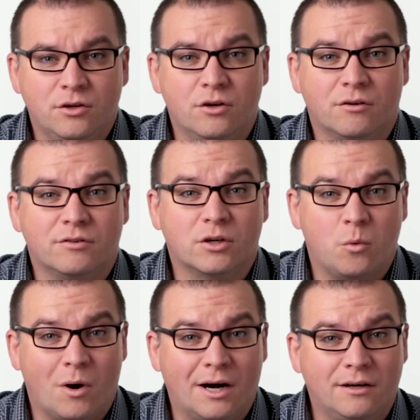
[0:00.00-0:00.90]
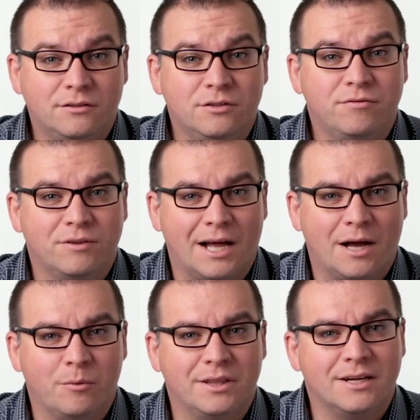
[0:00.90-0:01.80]
You are required to fly
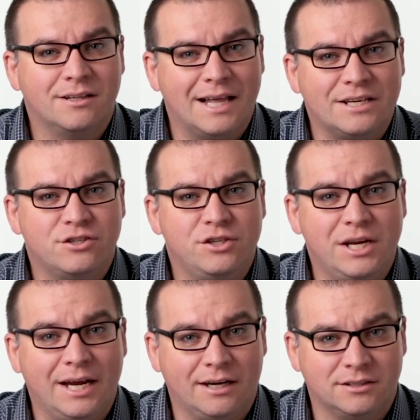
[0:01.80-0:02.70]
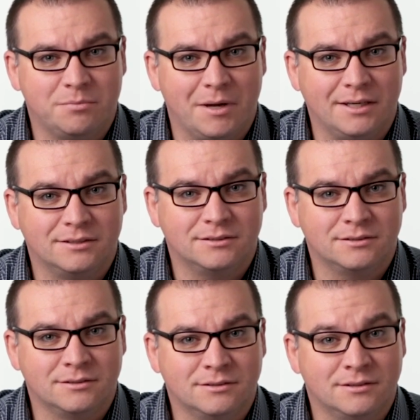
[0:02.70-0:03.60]
within Class G
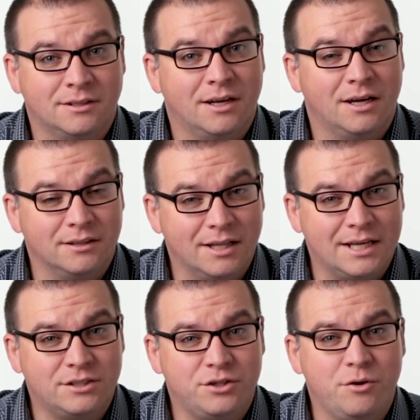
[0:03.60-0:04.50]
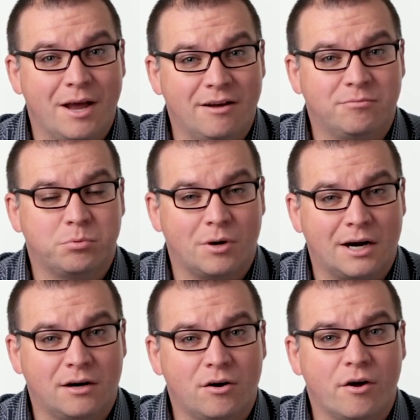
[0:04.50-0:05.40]
airspace unless you have
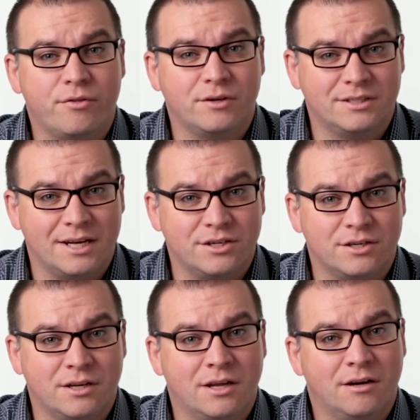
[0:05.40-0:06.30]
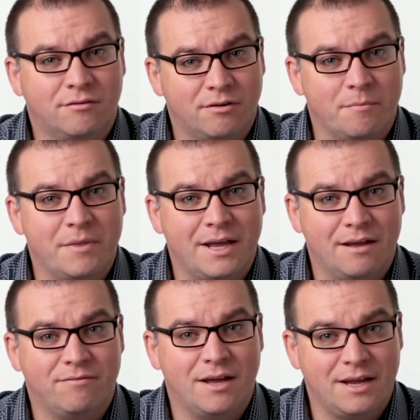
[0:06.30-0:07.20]
prior authorization from the
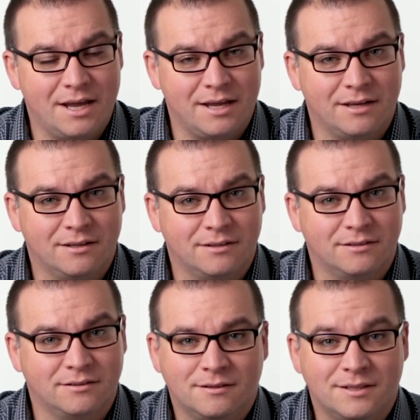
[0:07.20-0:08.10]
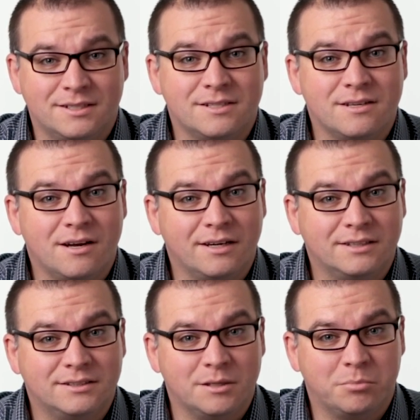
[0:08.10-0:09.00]
FAA. This is not
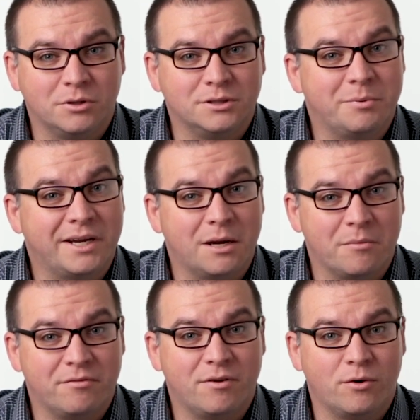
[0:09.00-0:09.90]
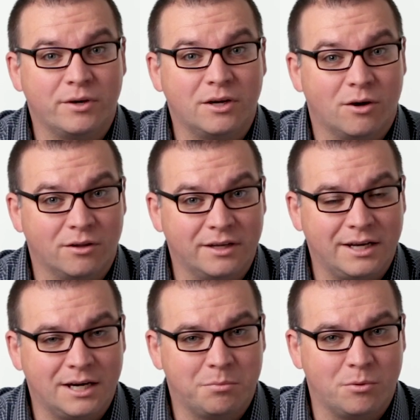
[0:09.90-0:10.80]
as simple as picking up the phone and calling
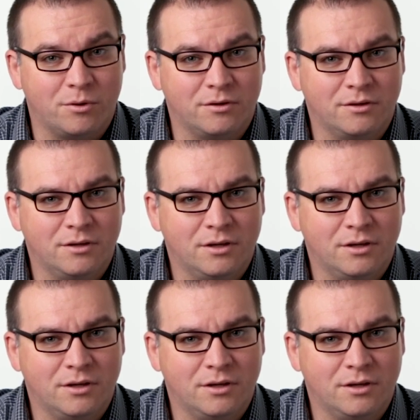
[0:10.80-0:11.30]
an airport.